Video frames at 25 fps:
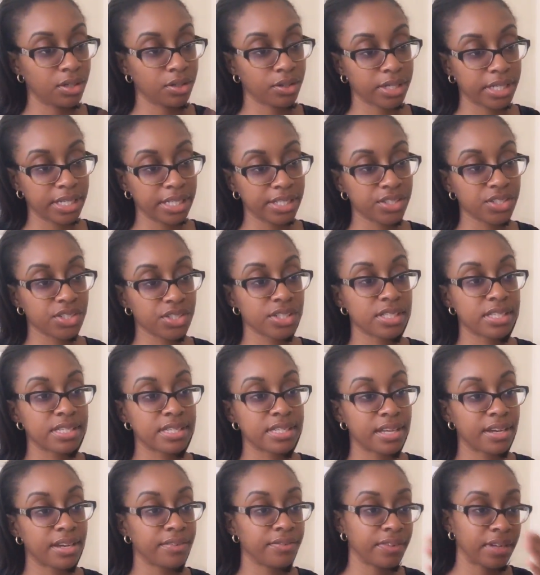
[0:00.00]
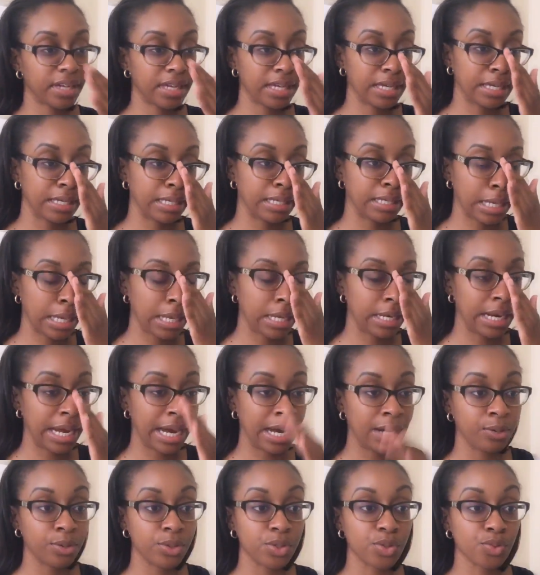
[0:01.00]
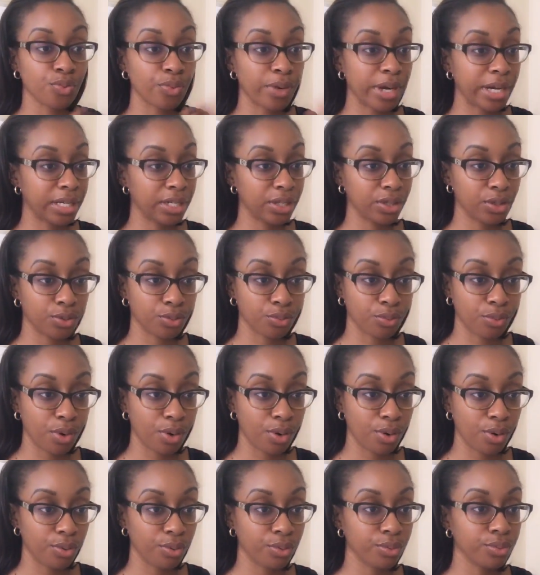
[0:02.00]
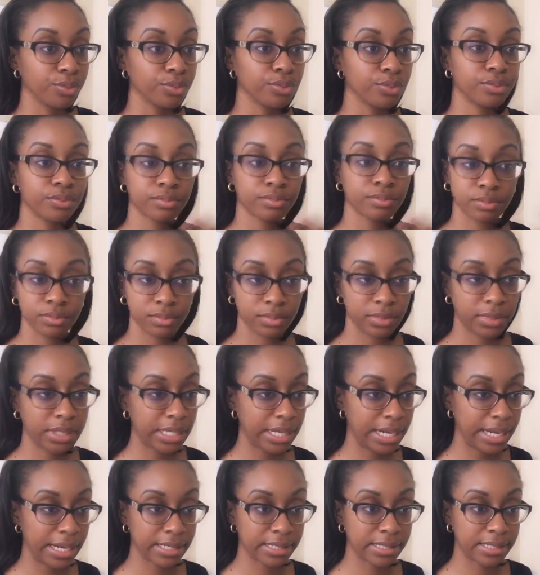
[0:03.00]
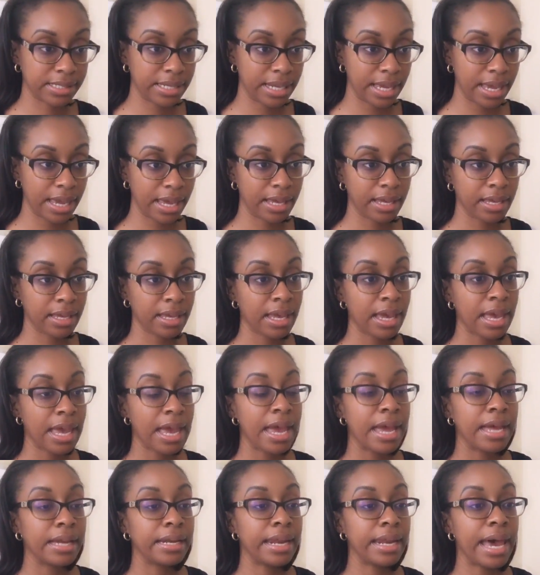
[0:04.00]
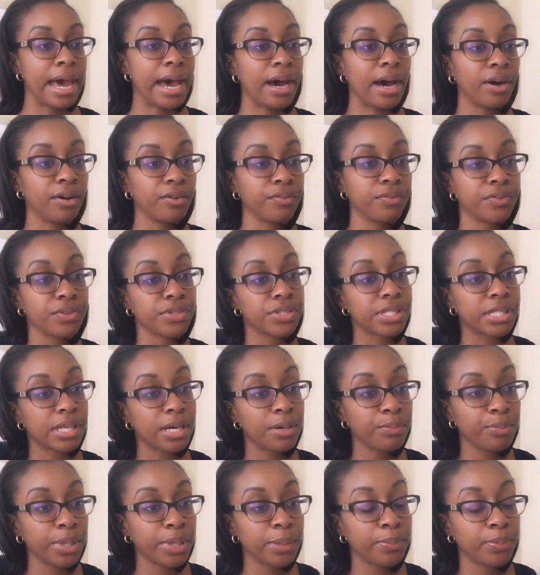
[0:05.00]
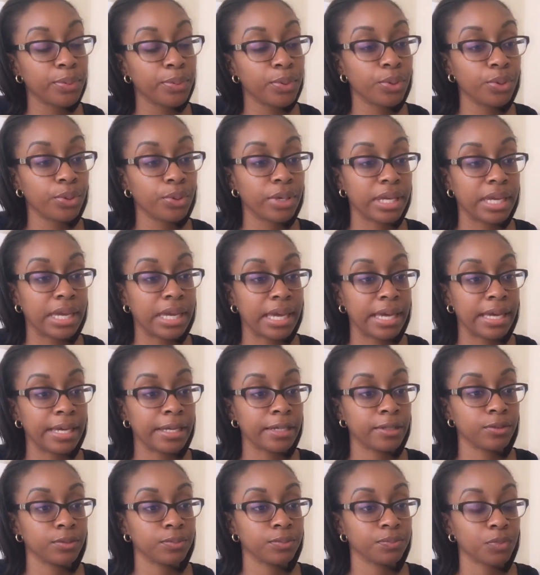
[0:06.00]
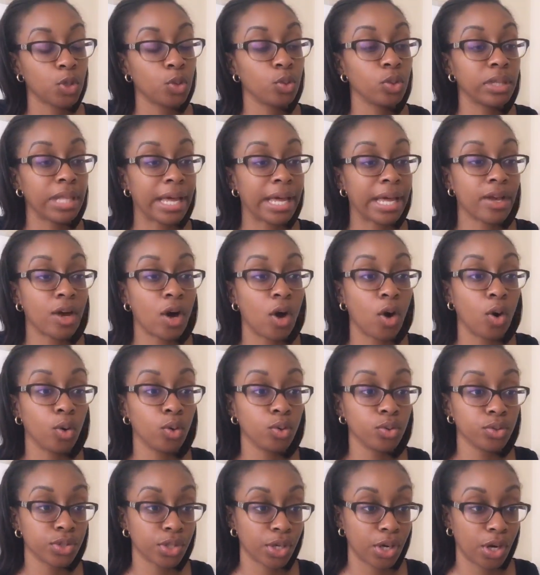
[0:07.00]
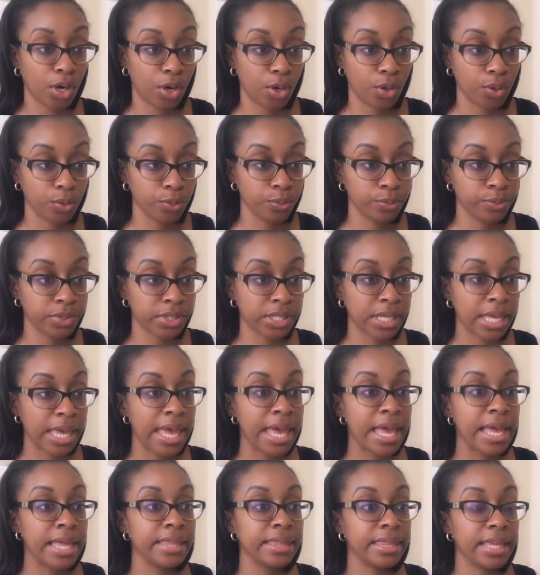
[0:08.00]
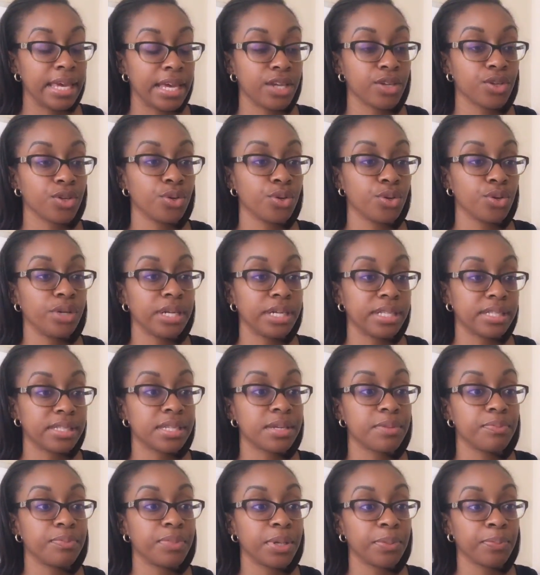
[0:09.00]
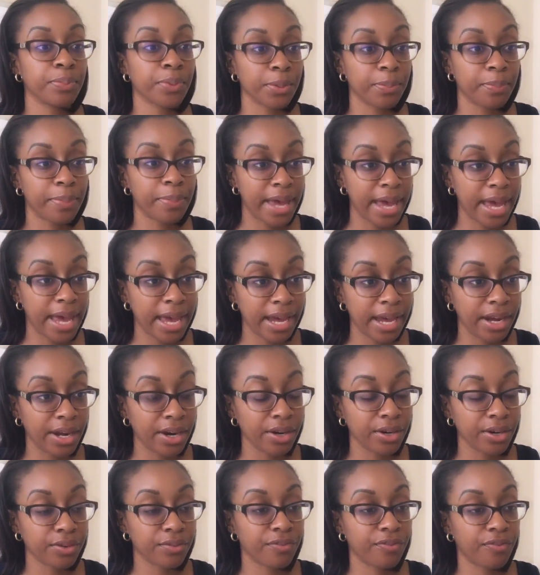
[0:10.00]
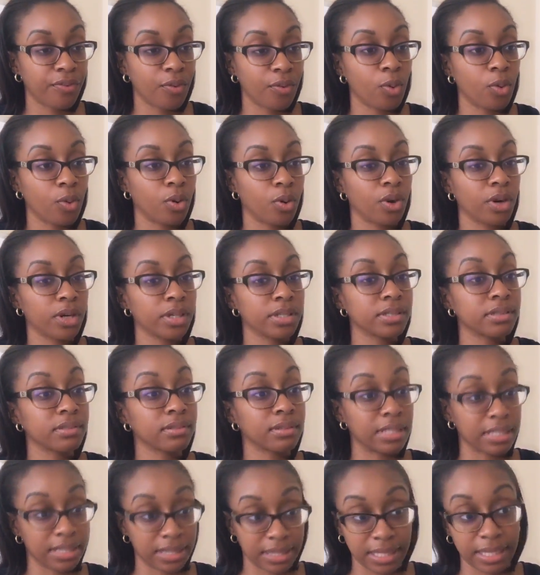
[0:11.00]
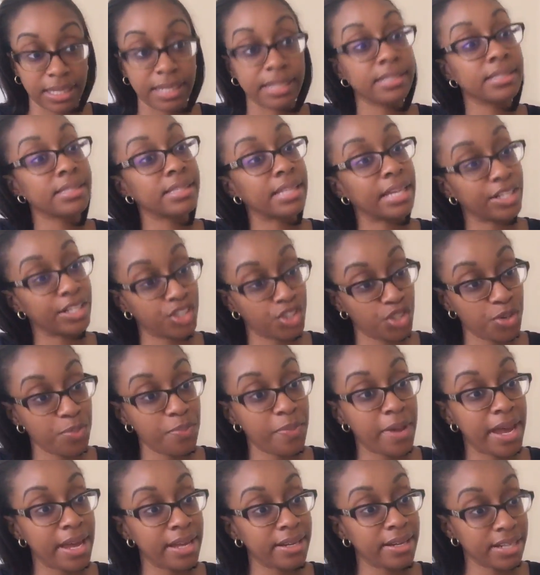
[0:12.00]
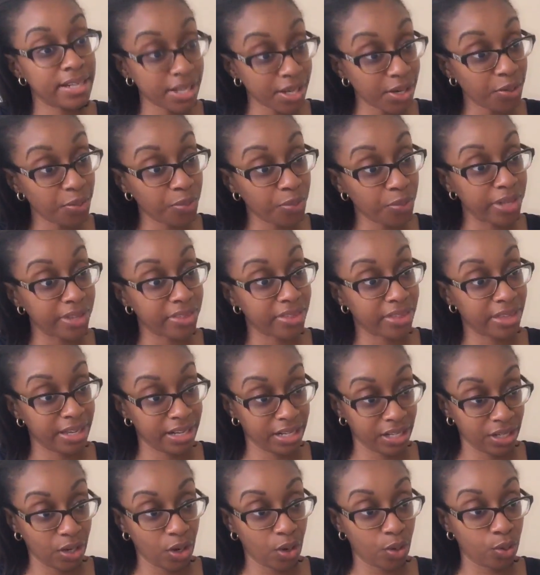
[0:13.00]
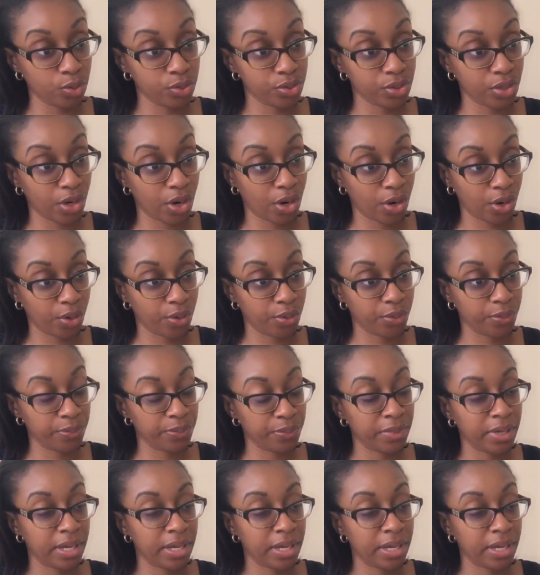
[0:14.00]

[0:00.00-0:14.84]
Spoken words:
kitchen stuff in, and I was ready to roll the next day. Now, for some people who like older homes, then you need to be prepared for the things that you may deal with in an older home,